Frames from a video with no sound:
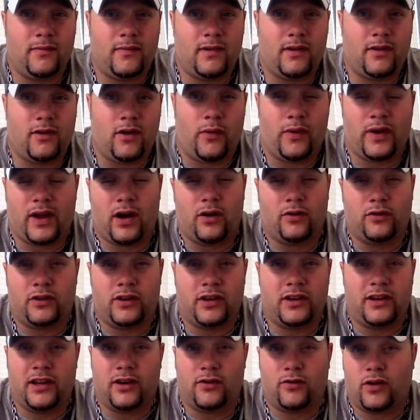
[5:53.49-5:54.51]
going out
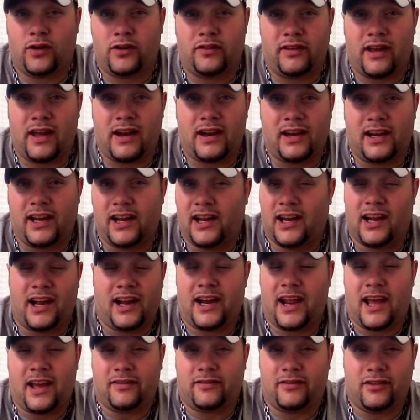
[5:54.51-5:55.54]
to dinner on Saturday
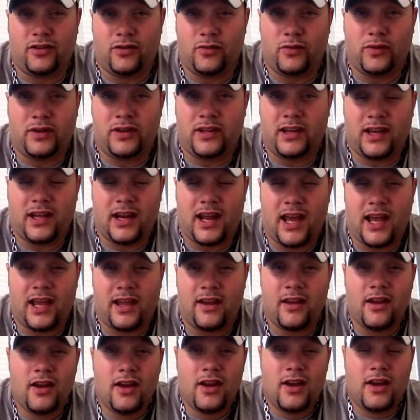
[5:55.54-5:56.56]
night has to do with TNA.